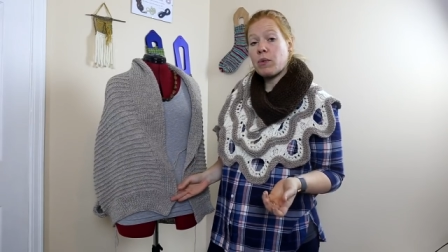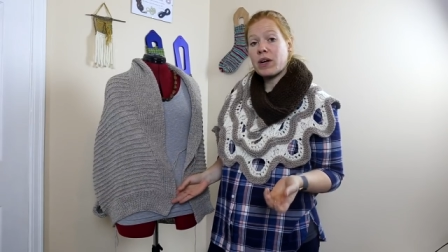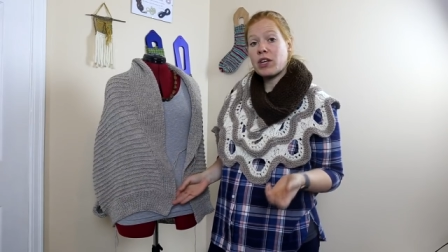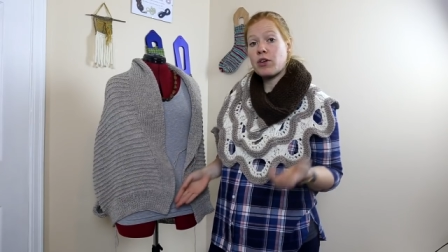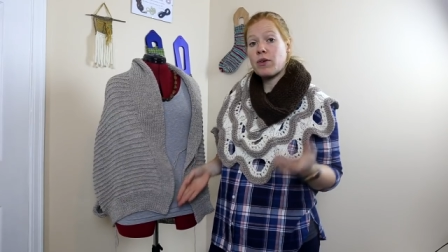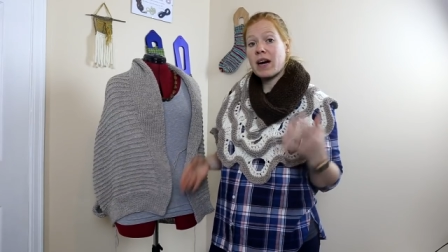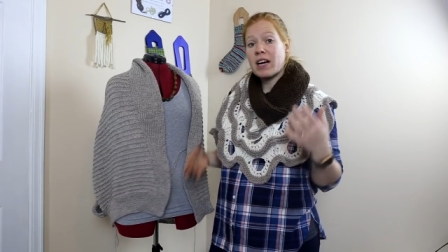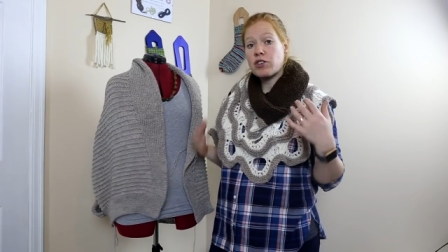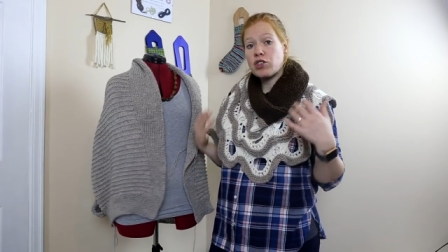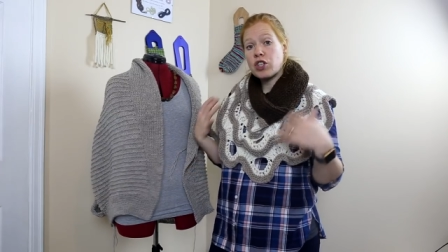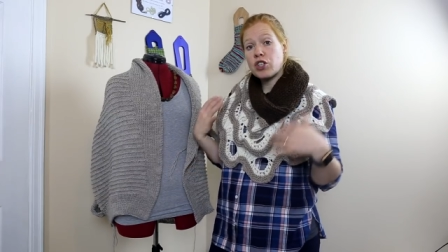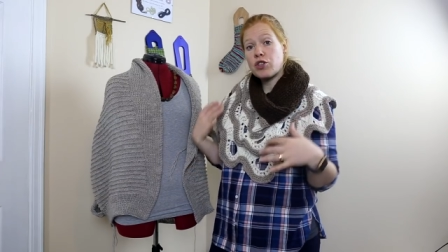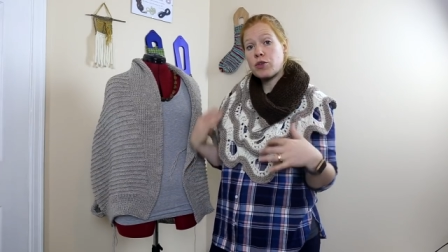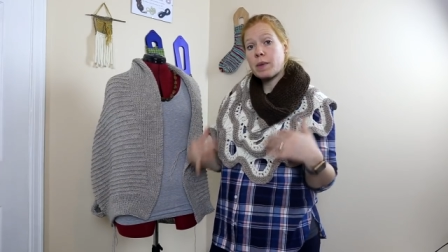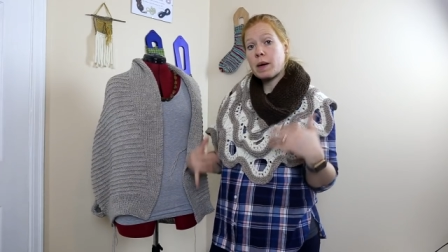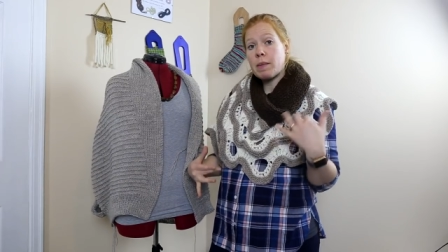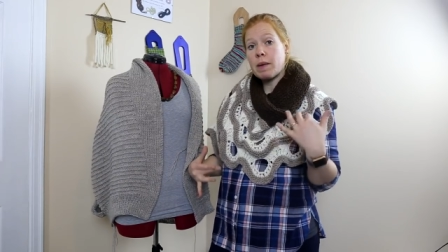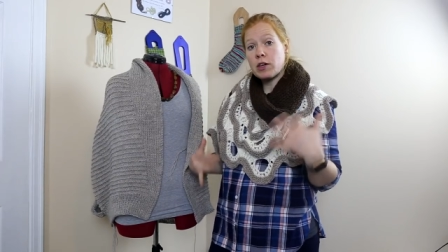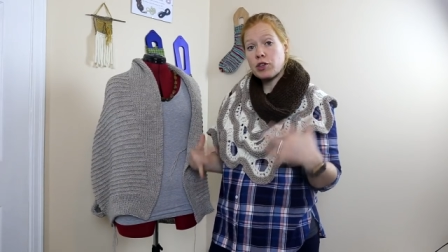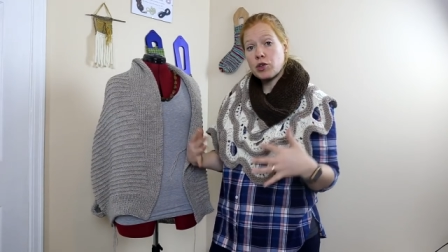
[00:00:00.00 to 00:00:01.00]
when you actually do
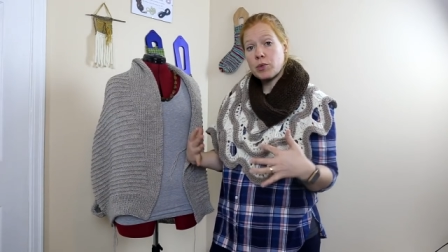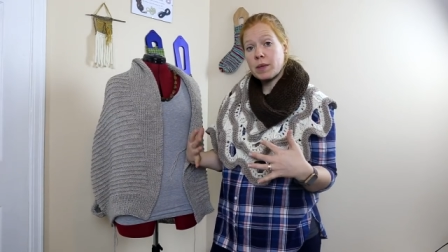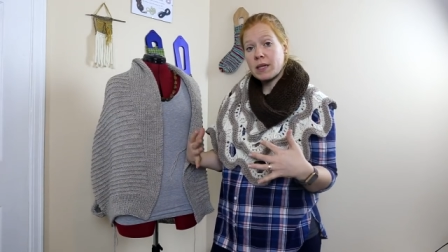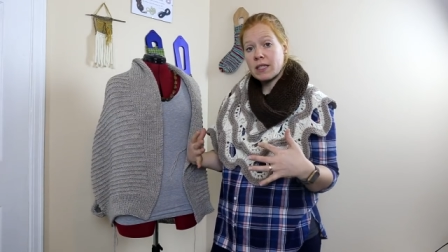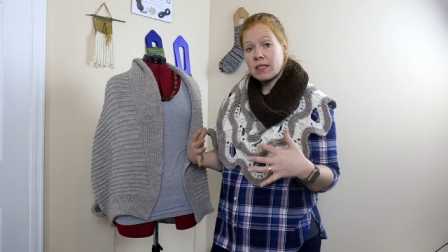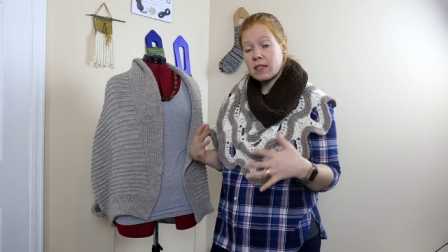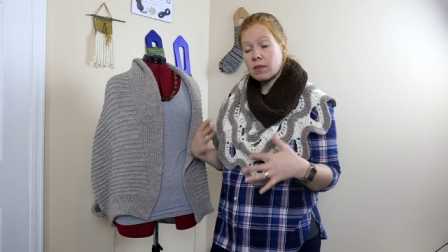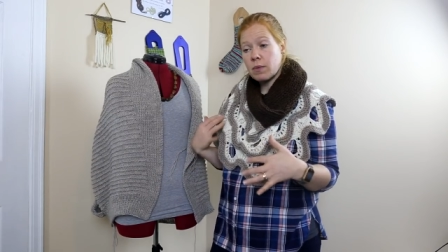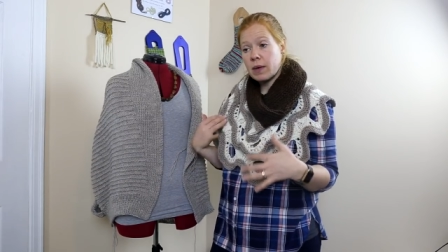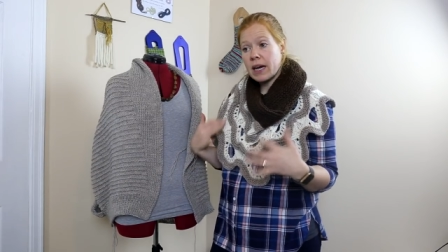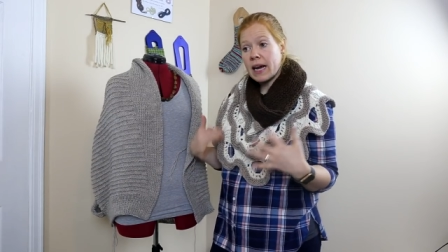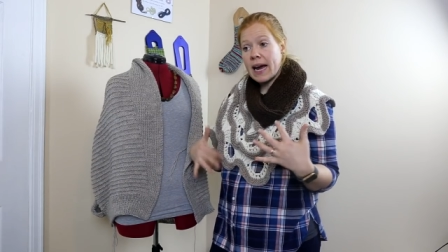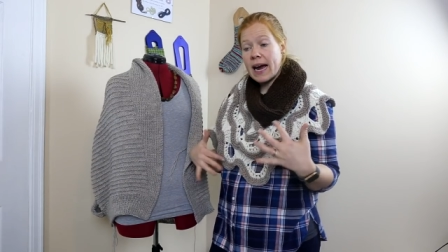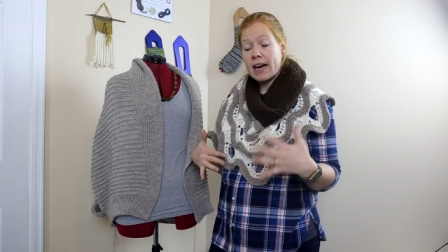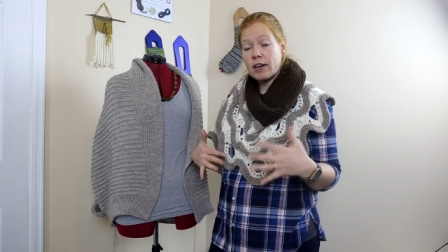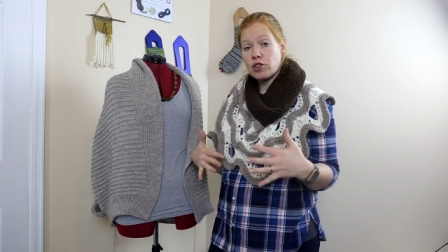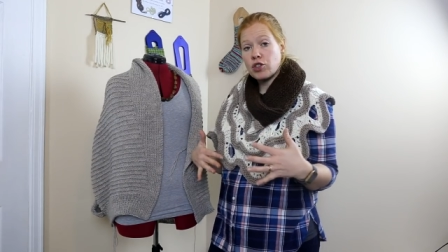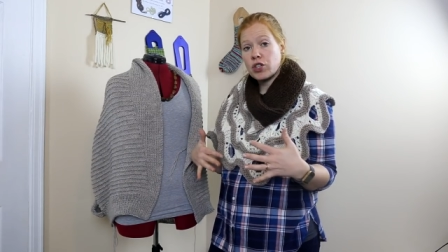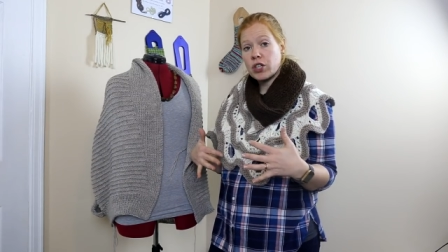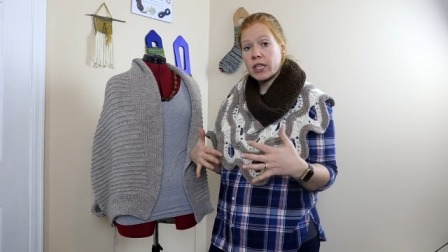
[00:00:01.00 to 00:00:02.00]
my measurements and when I
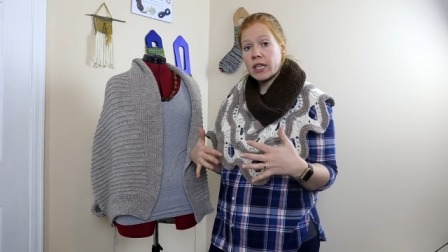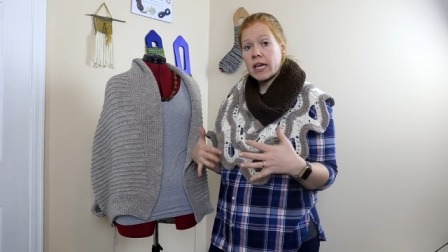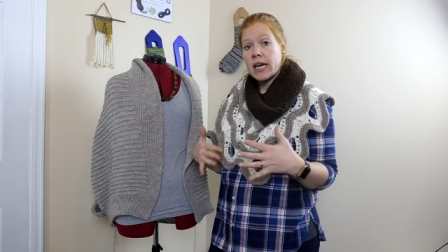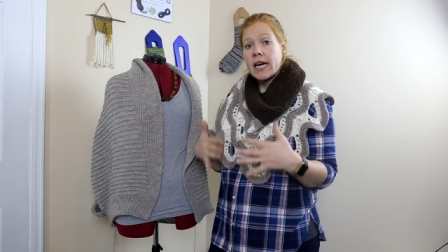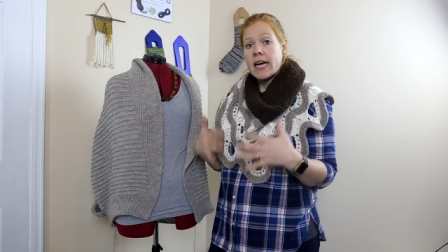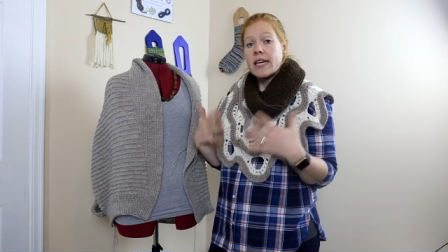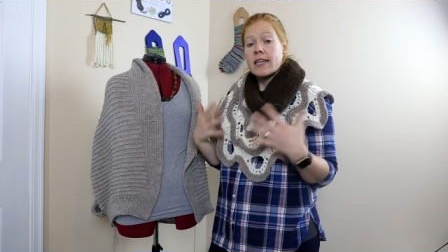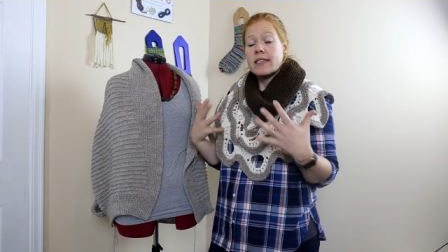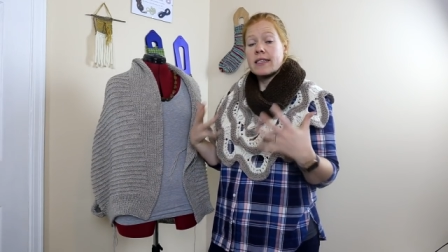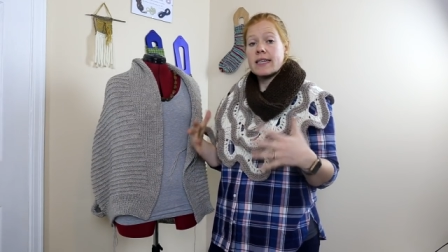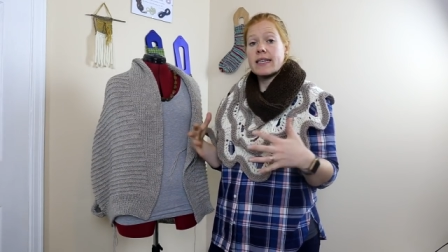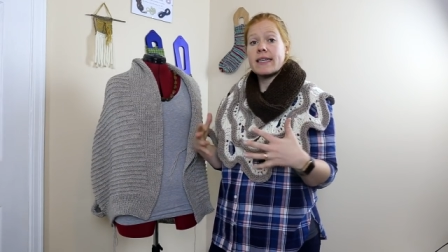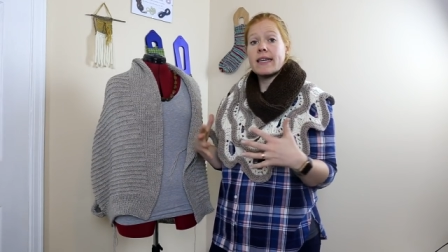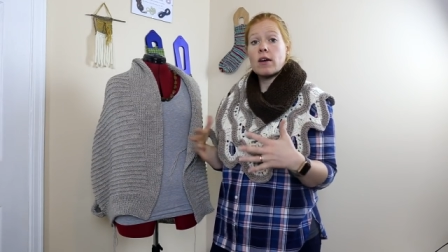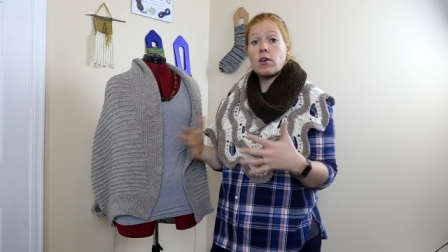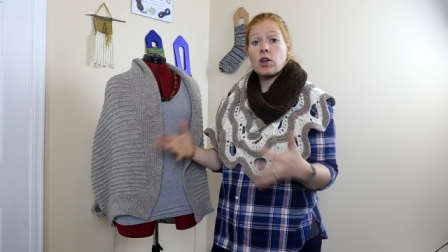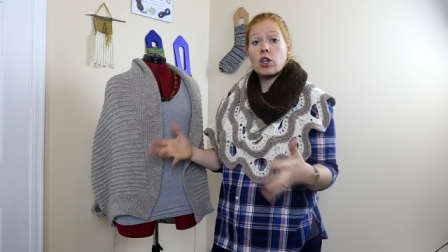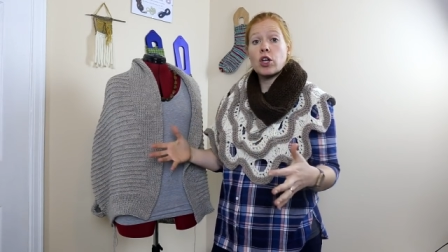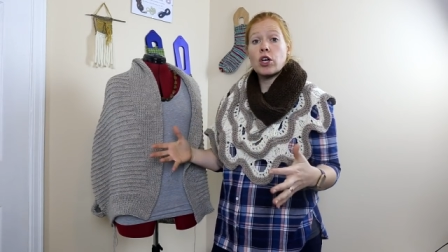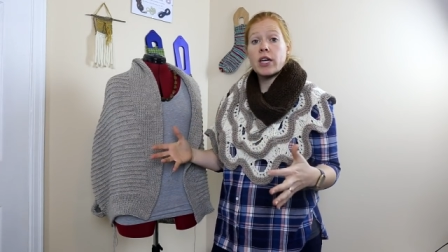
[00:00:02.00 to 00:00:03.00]
actually sit
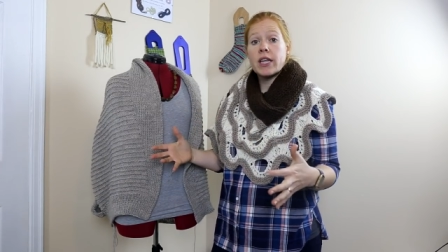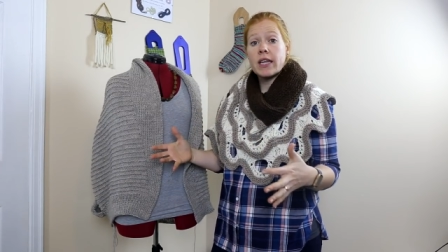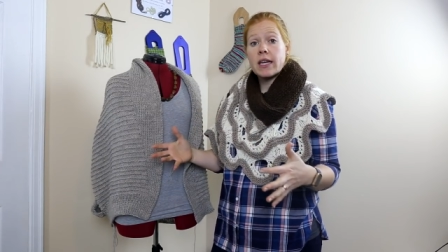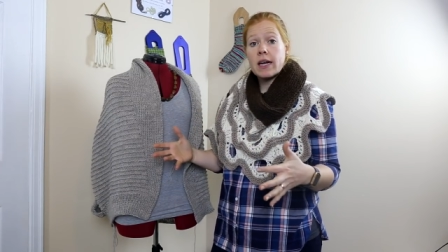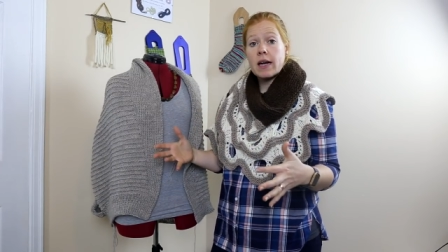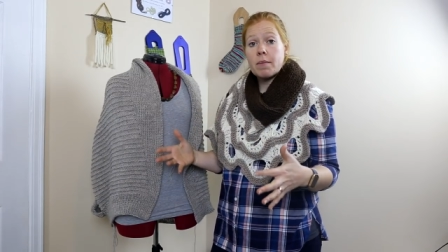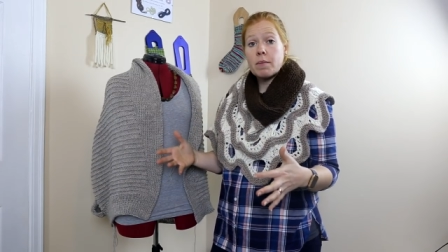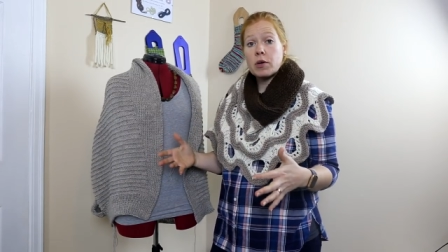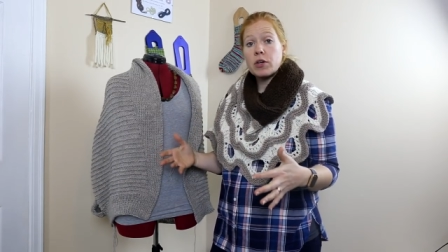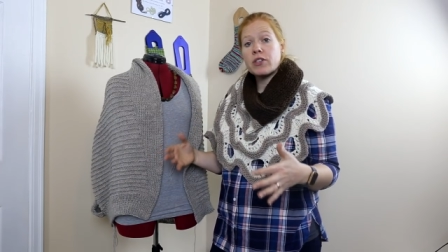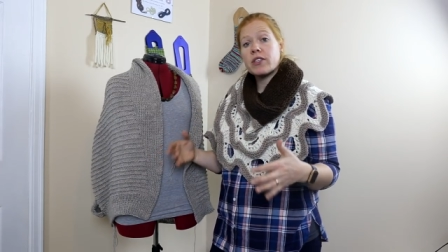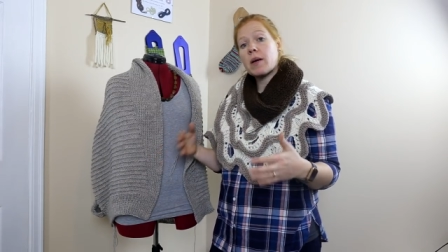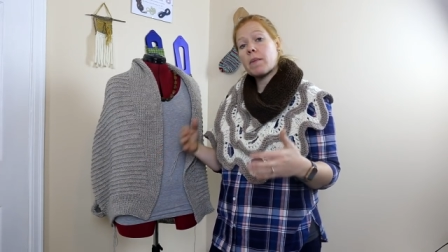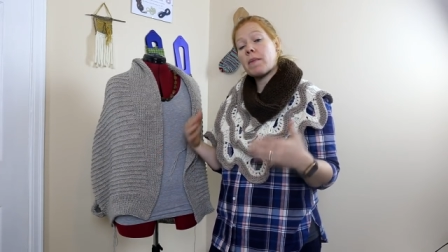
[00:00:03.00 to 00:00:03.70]
down and look at the numbers,